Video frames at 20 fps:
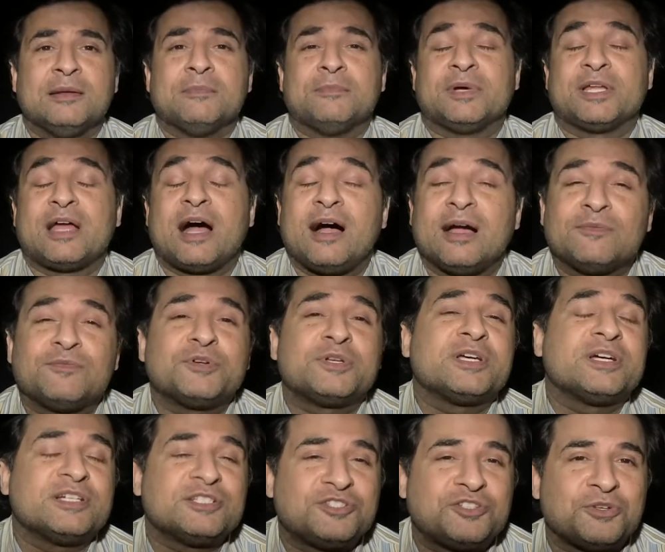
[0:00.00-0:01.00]
But I would
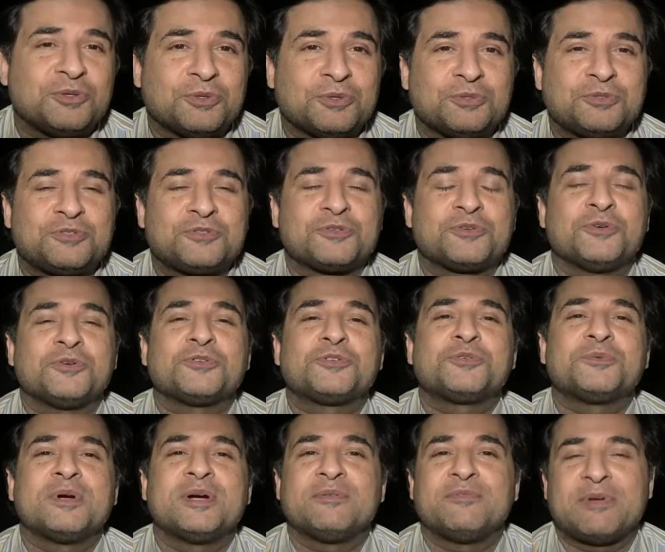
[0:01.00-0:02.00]
urge you to go
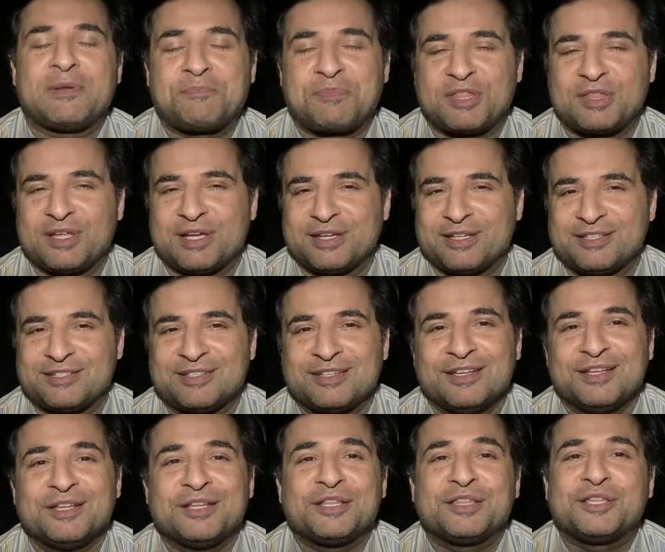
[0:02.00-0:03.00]
to her website,
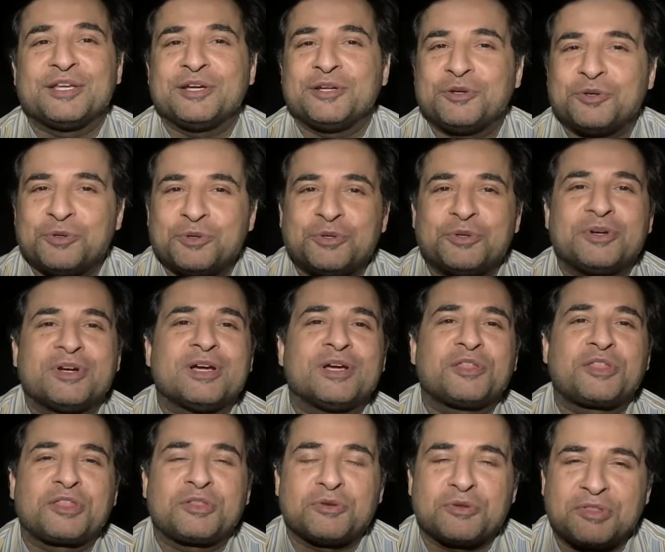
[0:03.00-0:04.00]

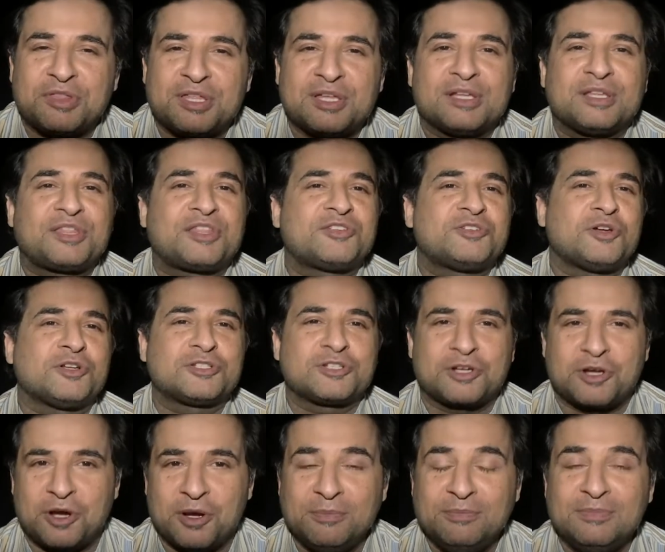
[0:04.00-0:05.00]

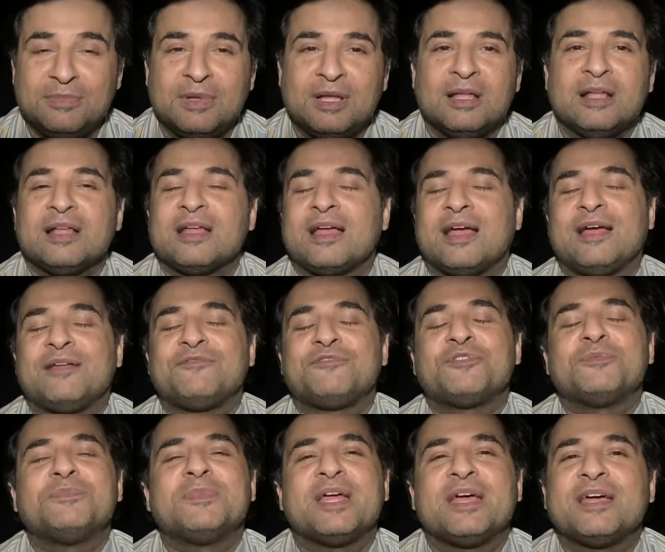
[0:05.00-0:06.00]
tharoorassociates.com, and
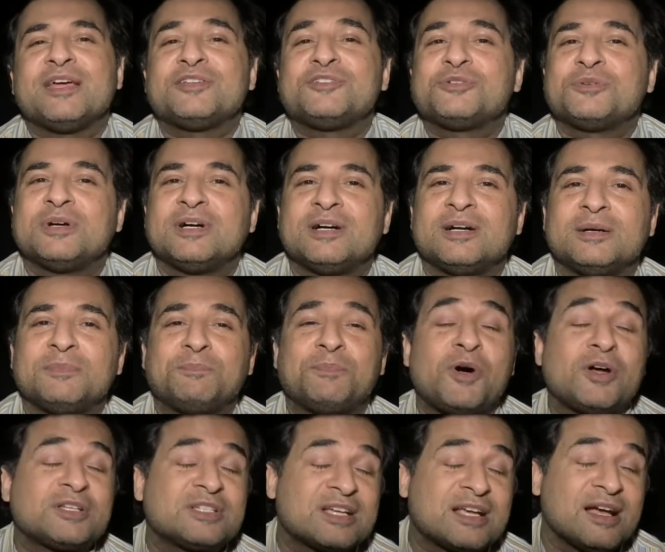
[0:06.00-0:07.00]
from there to her
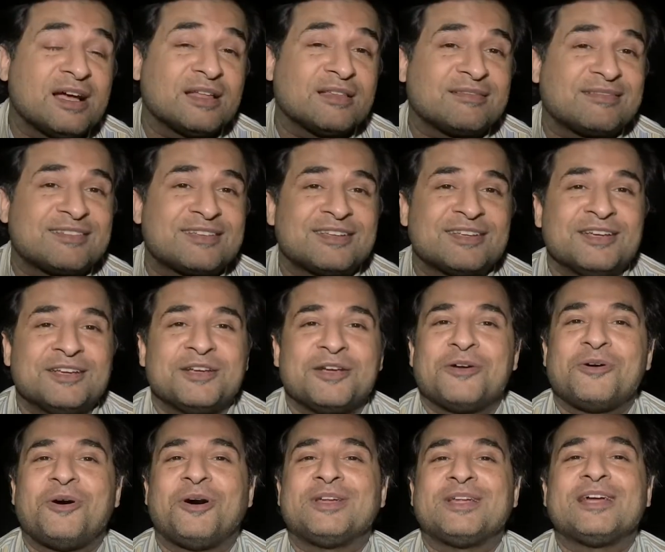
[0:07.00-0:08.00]
podcast
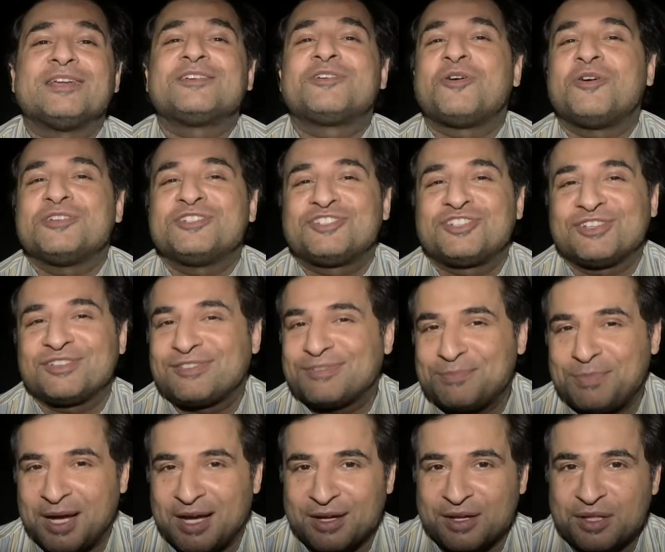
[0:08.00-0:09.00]
on unconscious
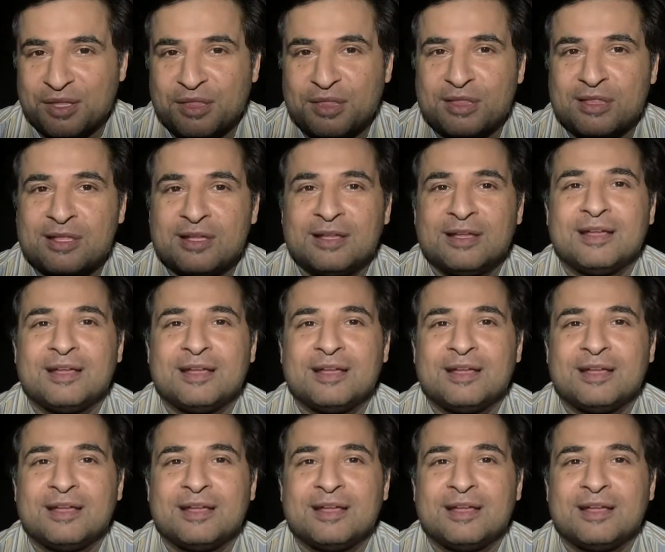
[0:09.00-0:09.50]
bias.